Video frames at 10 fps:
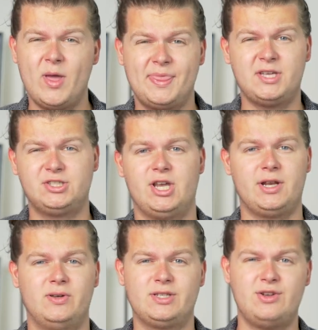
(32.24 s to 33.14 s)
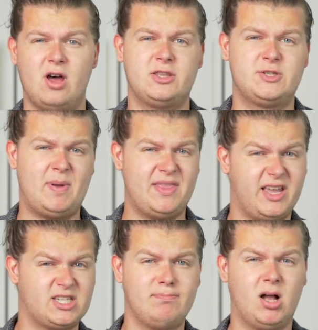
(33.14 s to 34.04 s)
with this channel is not spending
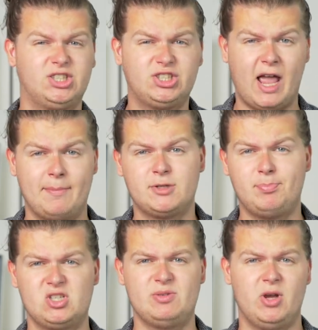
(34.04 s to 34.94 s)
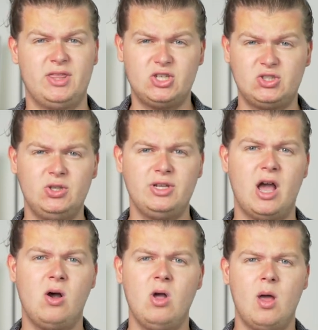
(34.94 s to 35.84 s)
as much time as possible in the
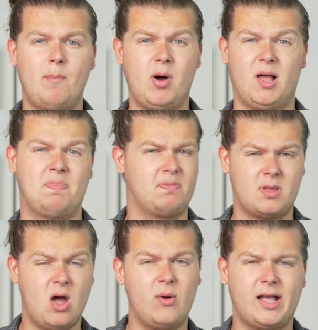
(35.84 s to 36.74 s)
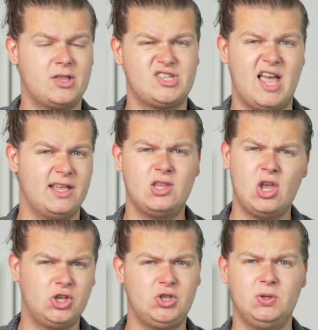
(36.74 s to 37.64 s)
studio, but going outside,
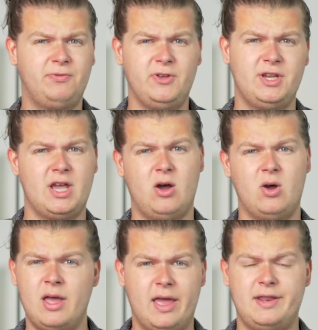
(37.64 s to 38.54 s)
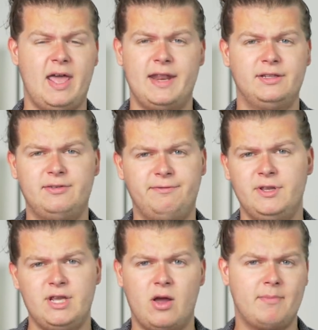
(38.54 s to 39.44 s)
shoot video and edit the
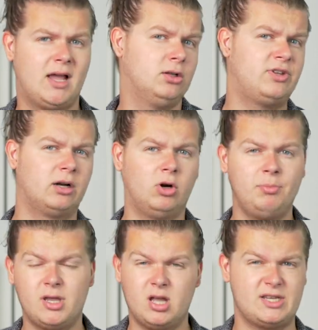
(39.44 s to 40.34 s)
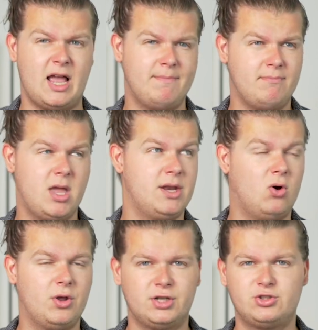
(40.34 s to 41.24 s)
video in my hotel room because I'm
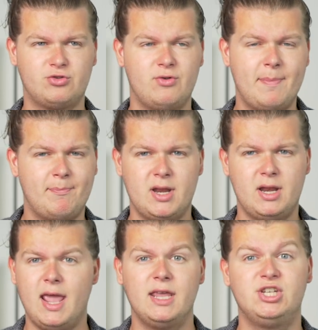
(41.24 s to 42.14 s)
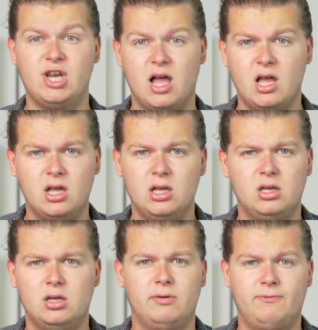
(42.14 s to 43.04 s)
on a trip in Asia,
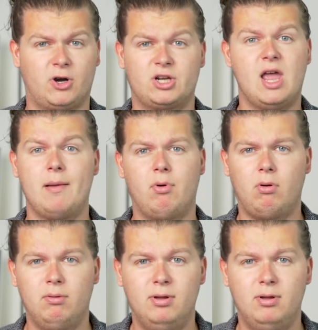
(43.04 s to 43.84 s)
for example.